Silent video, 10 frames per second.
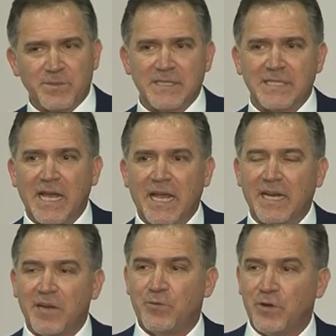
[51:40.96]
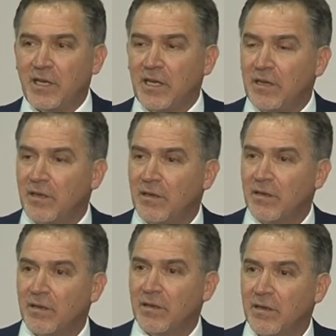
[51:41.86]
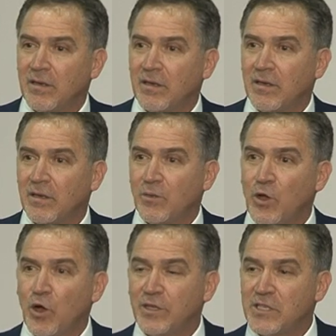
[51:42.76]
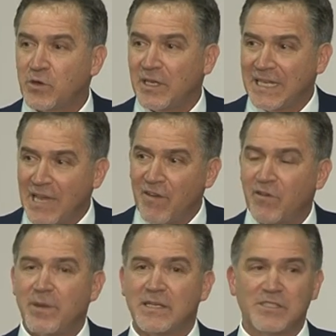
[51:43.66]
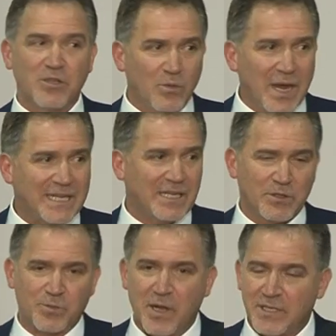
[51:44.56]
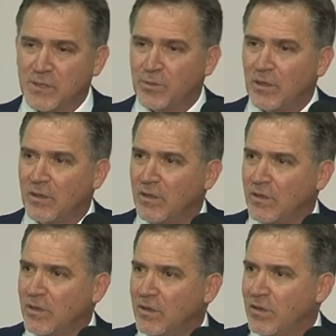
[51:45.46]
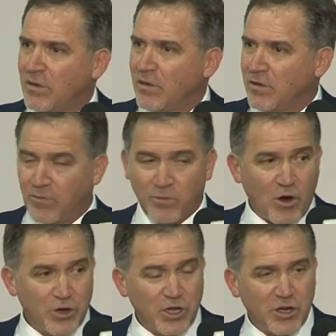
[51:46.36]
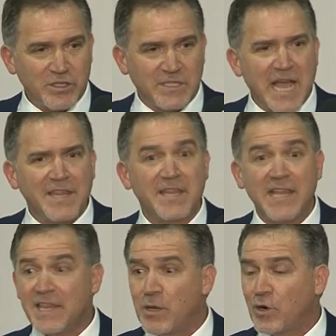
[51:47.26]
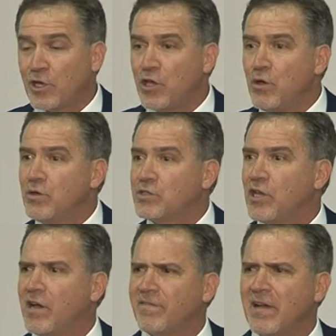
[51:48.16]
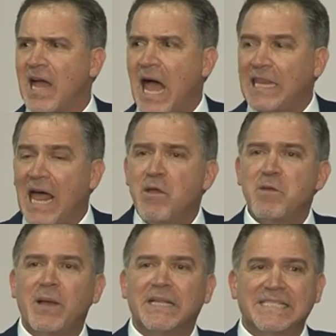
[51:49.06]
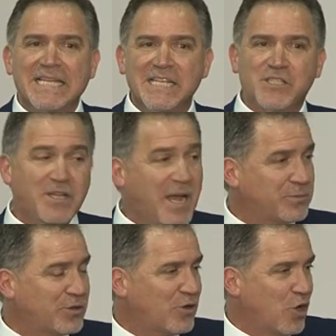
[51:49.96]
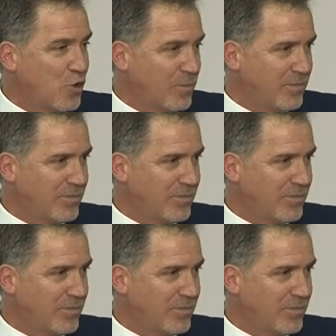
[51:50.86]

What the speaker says: said if we hold the Israeli government directly responsible for our daughter's death. And then they were accused of allowing Palestinians to come to their home.